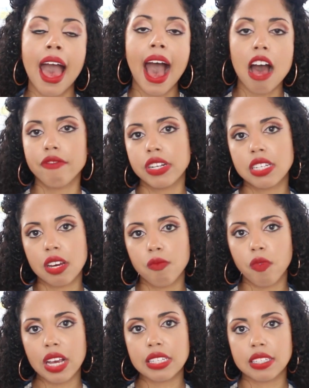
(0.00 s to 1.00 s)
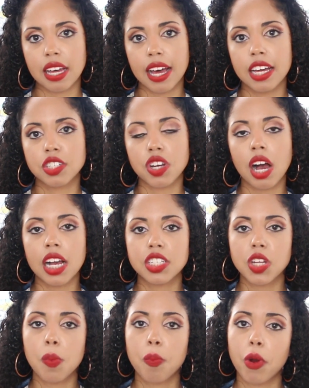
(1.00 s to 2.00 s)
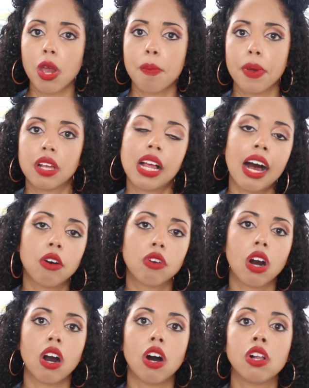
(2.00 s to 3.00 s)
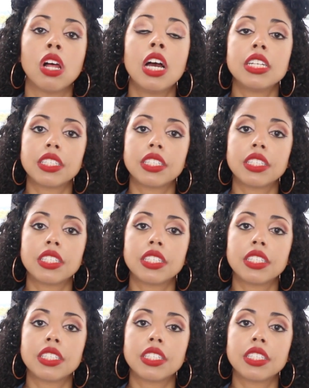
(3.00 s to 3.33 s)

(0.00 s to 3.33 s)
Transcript: having done research, isopropyl alcohol